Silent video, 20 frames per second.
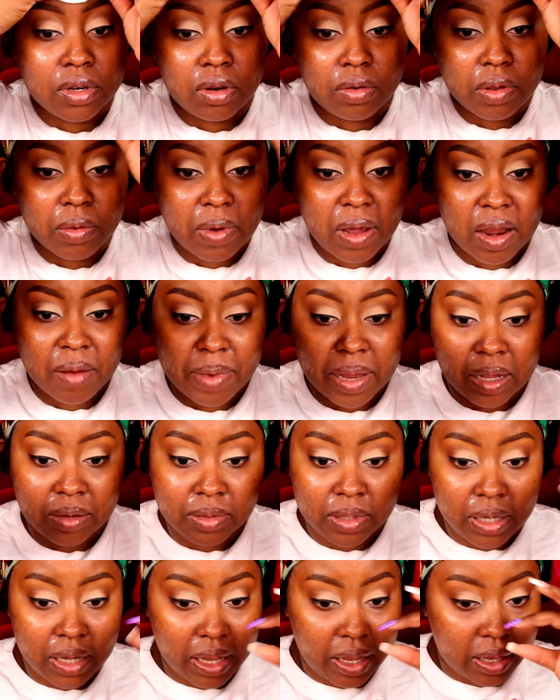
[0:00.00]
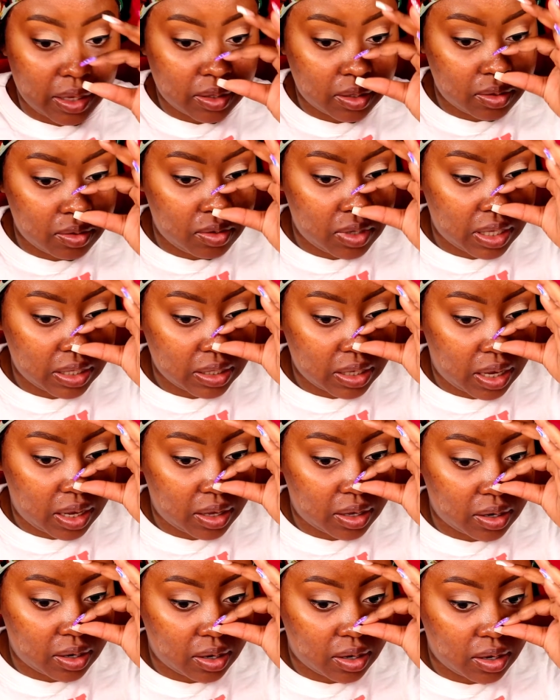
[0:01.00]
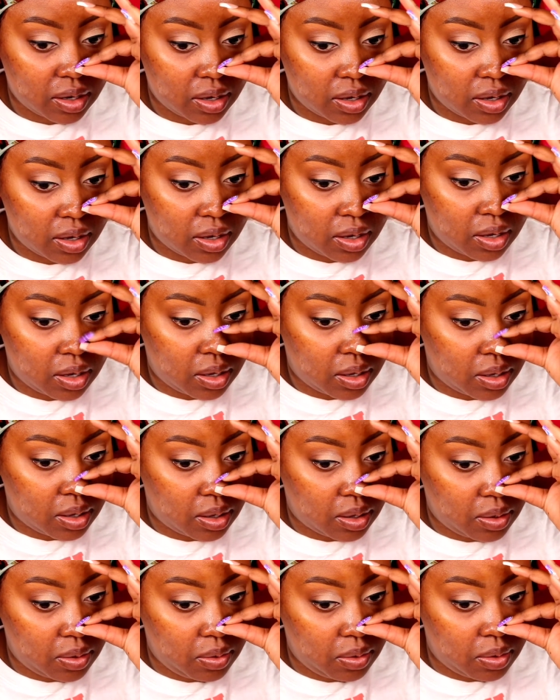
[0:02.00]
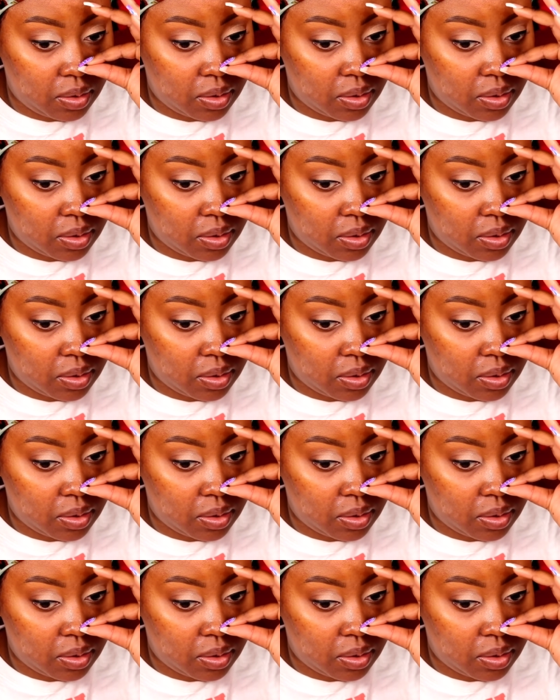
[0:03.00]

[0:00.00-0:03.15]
know we want our makeup to last. Ooh, that's cotton. Ooh.